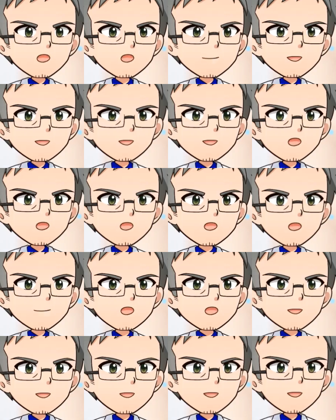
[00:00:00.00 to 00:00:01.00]
such as
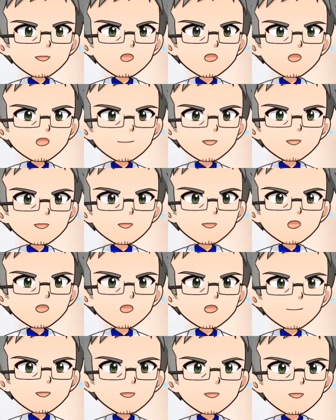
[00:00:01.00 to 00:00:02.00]
2 bytes or 8
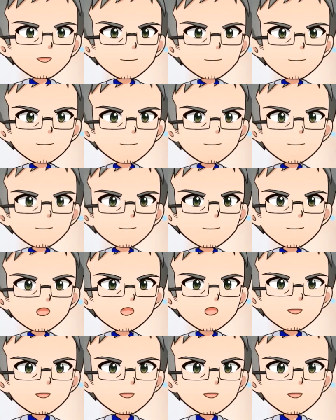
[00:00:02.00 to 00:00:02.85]
bytes. With